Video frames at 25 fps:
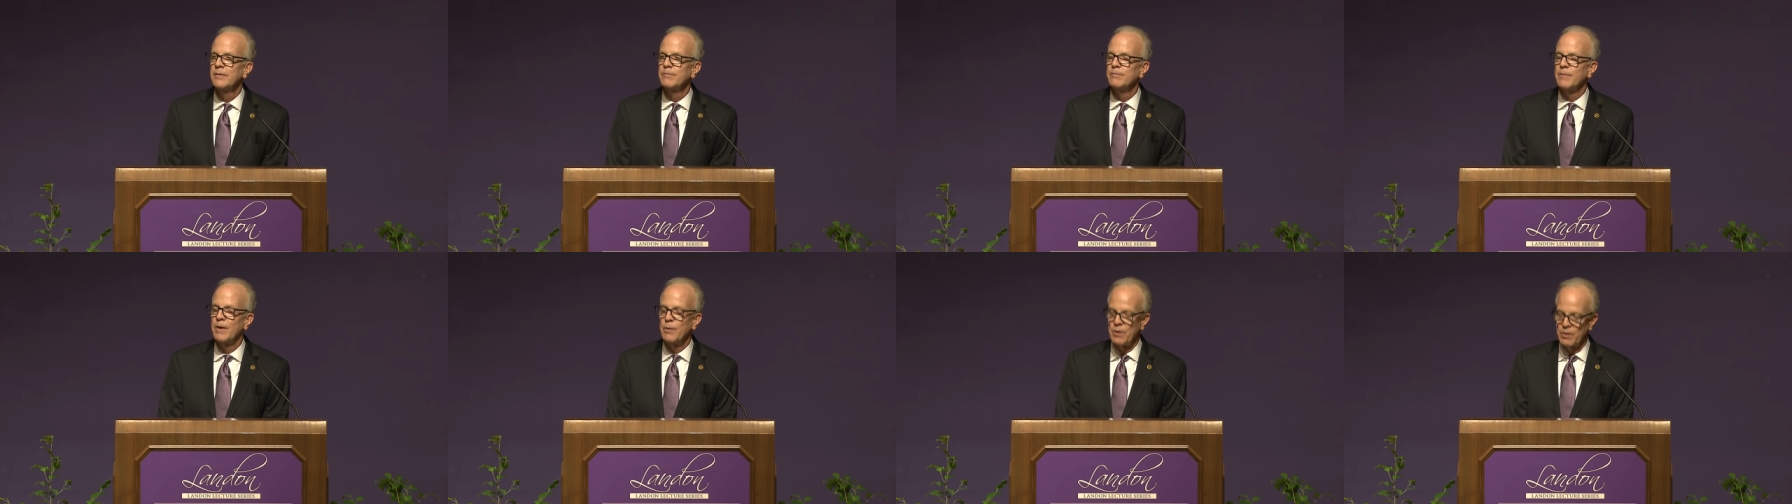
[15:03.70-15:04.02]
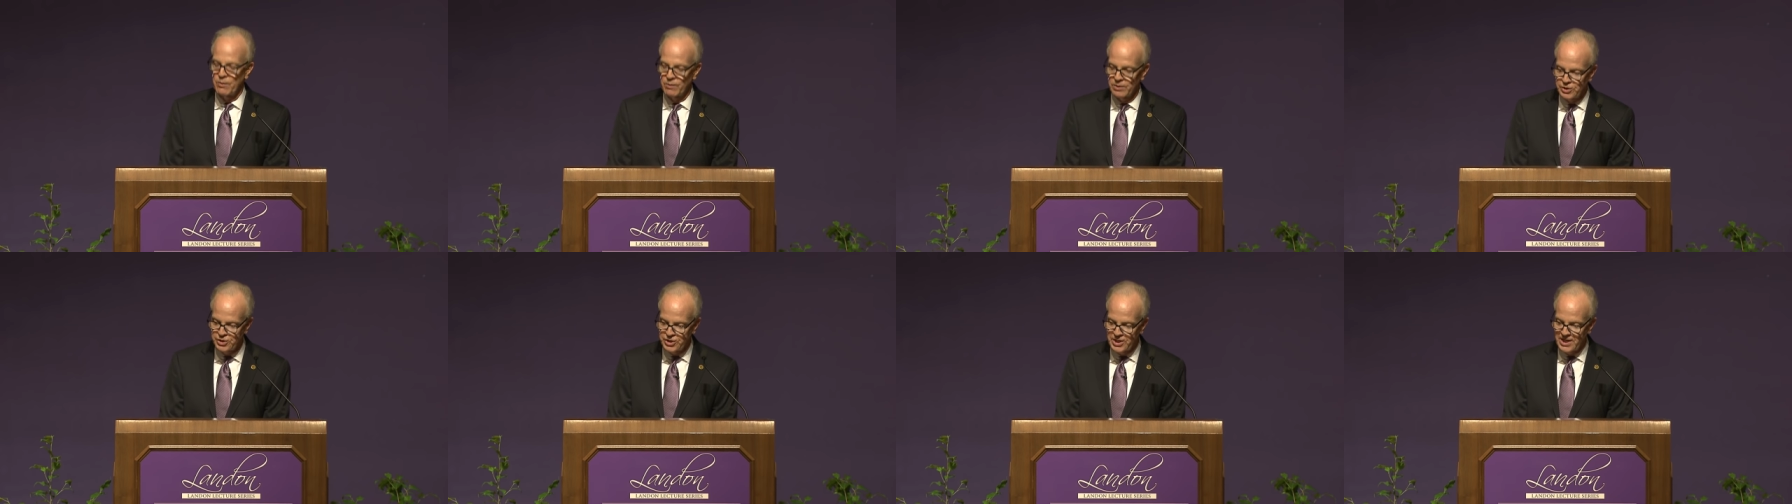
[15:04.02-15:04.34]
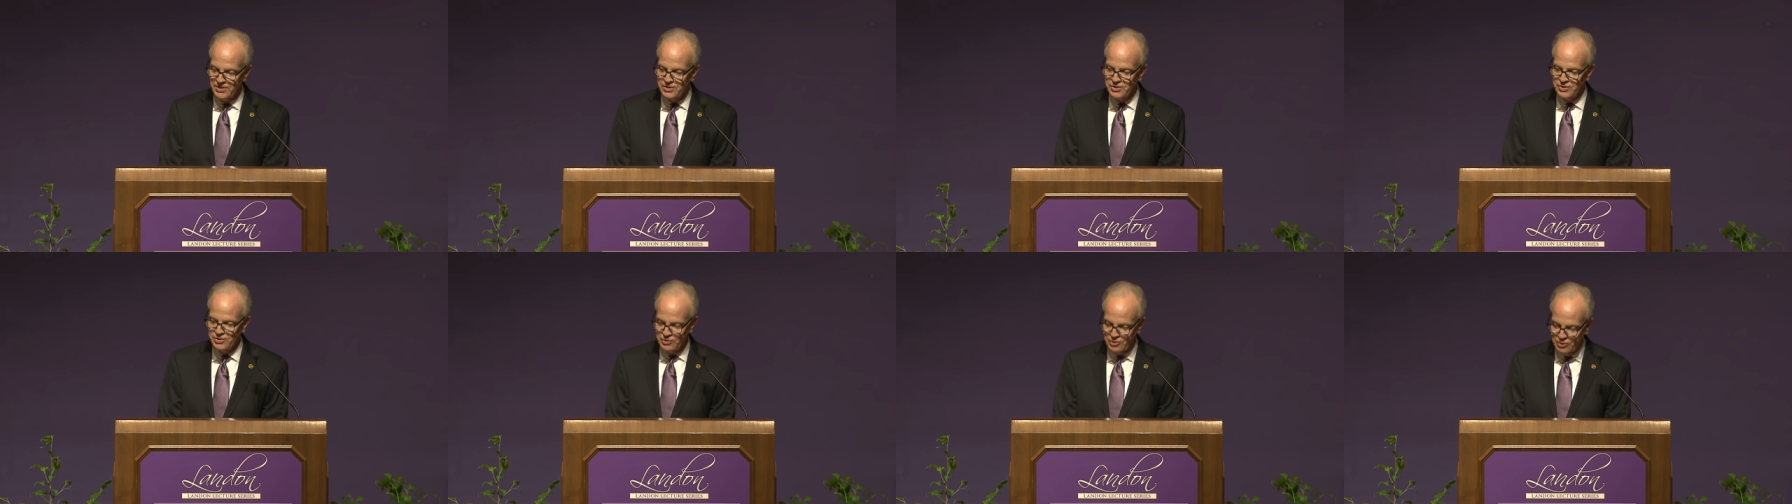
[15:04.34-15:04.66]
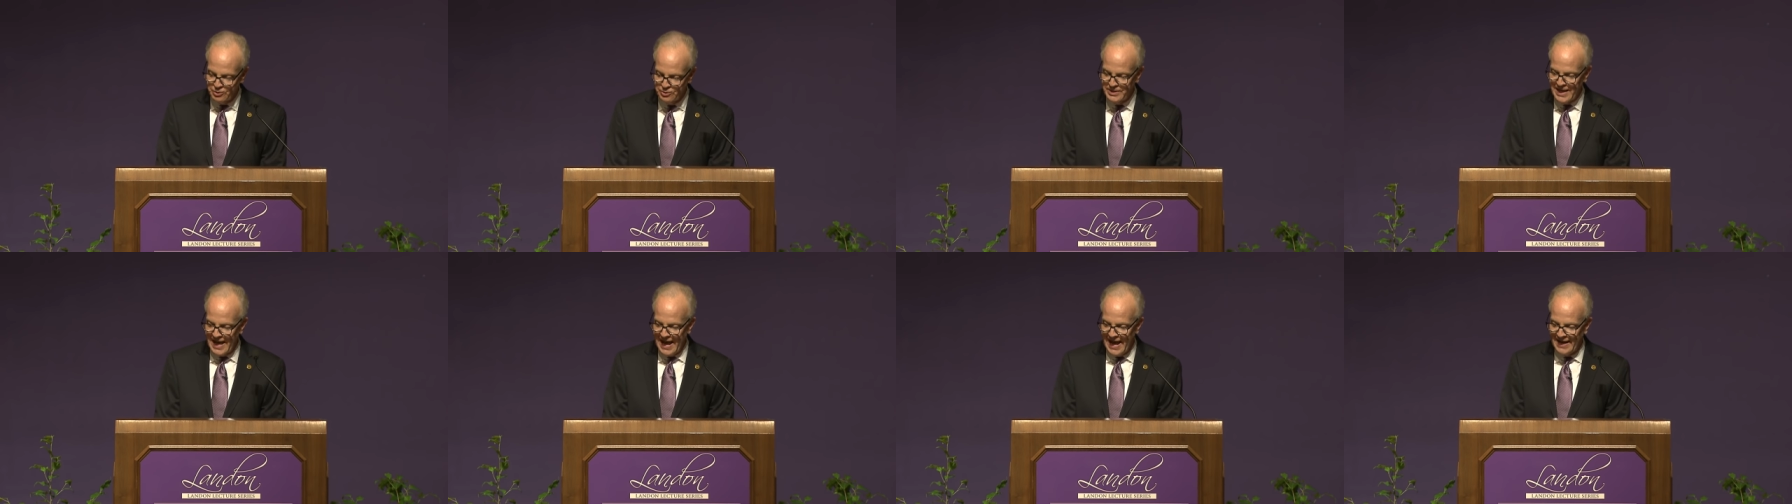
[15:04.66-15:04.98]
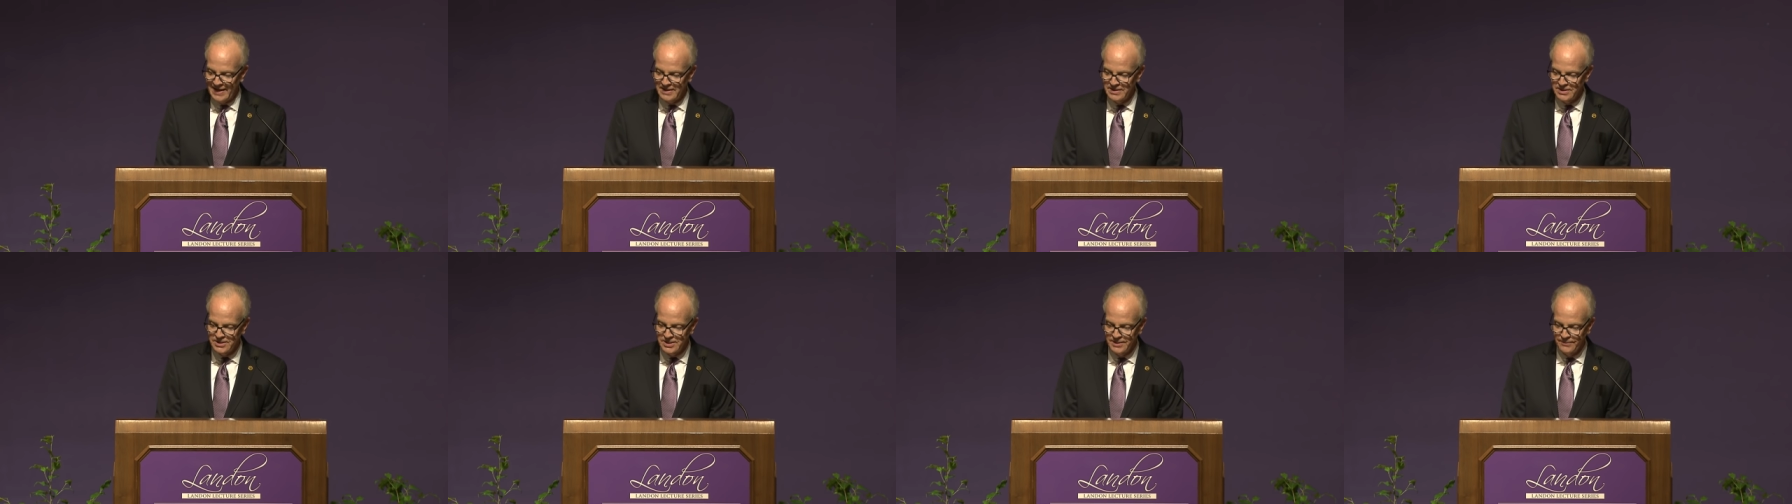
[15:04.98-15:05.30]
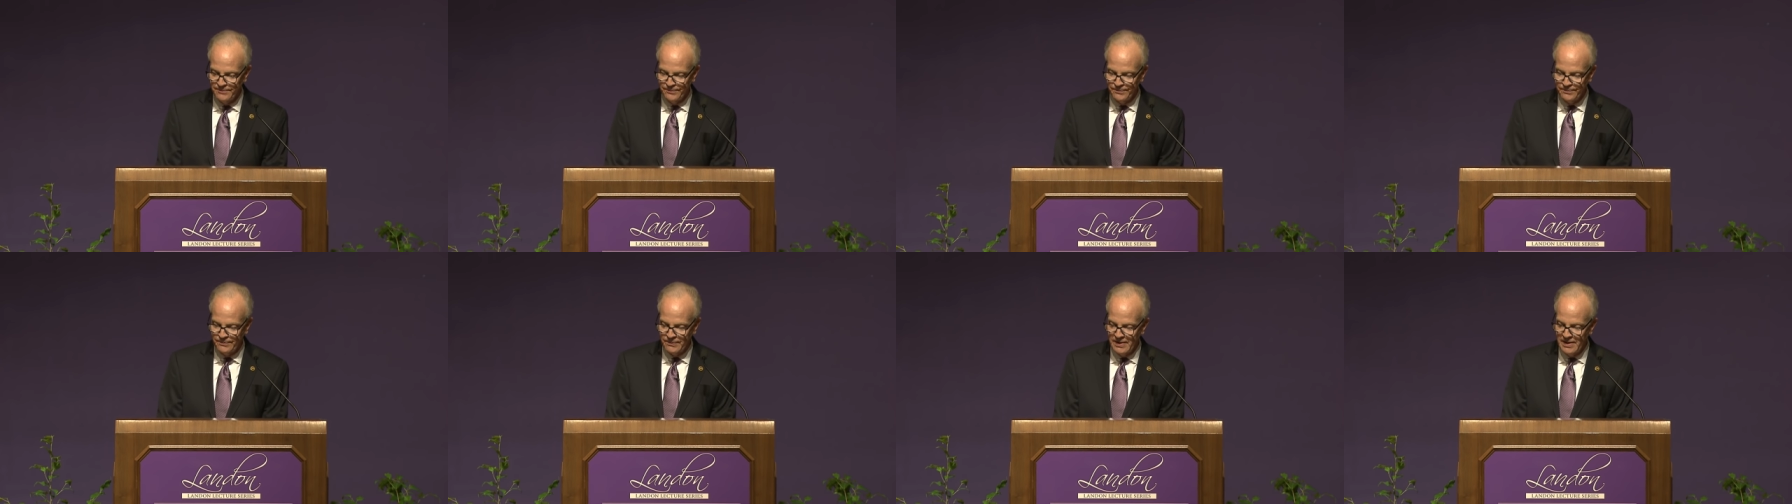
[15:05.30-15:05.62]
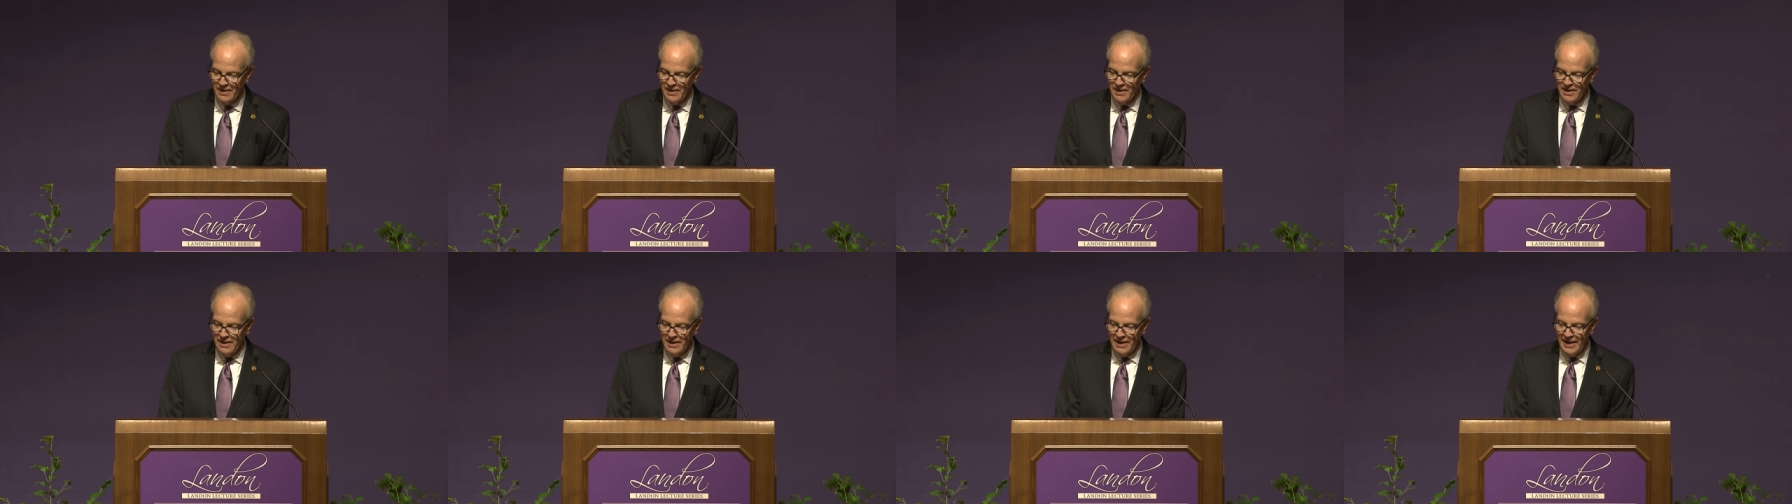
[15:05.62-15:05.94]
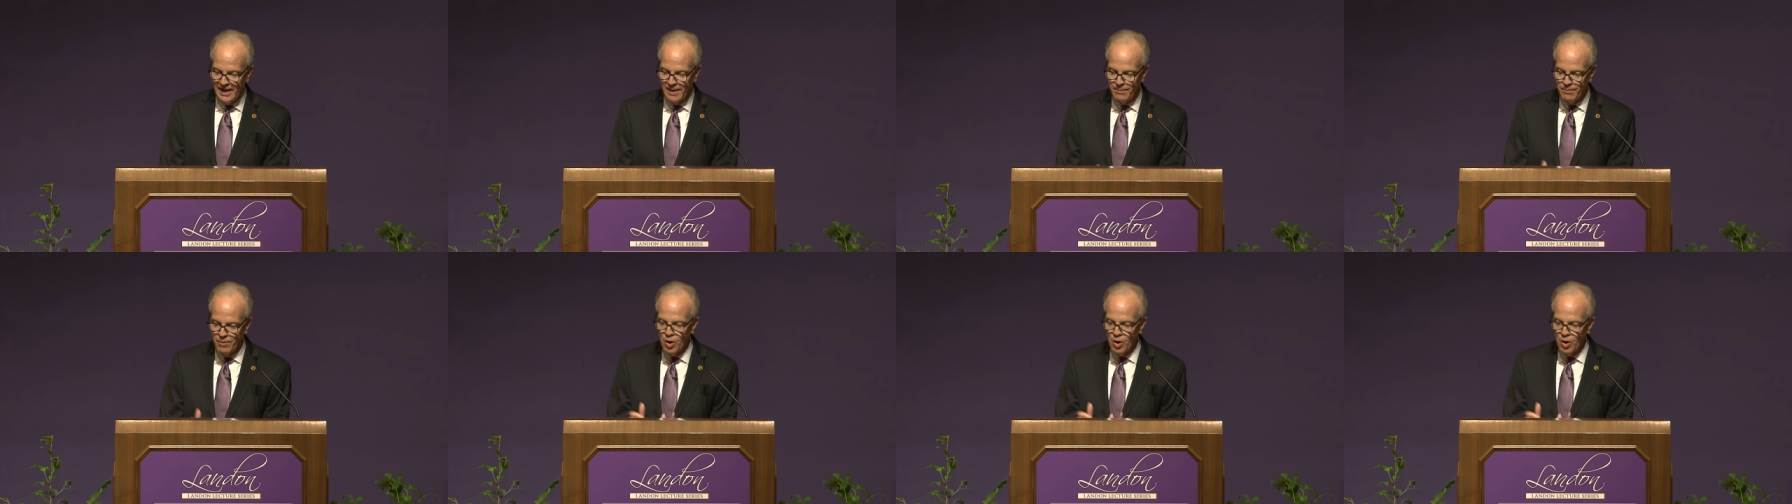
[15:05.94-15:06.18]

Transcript: but we were just two dads in